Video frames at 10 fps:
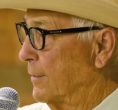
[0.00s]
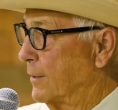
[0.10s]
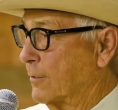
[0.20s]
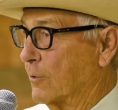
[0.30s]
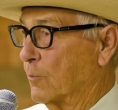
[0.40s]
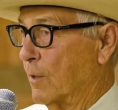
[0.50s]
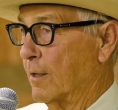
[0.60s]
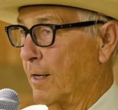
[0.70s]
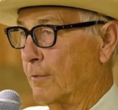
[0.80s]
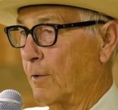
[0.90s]
This is where
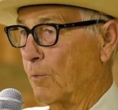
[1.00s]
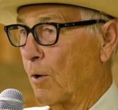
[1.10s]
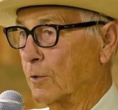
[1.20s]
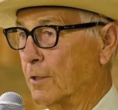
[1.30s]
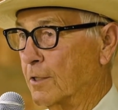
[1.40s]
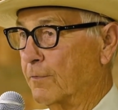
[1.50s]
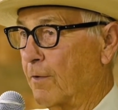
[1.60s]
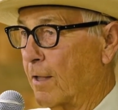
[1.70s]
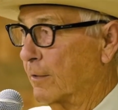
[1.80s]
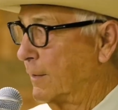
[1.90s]
Henry Rogler, his
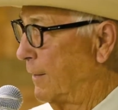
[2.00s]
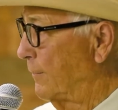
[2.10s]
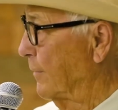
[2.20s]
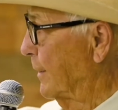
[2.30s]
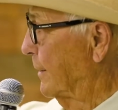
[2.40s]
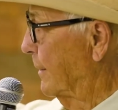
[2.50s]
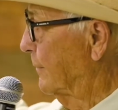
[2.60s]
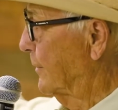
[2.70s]
father, lived on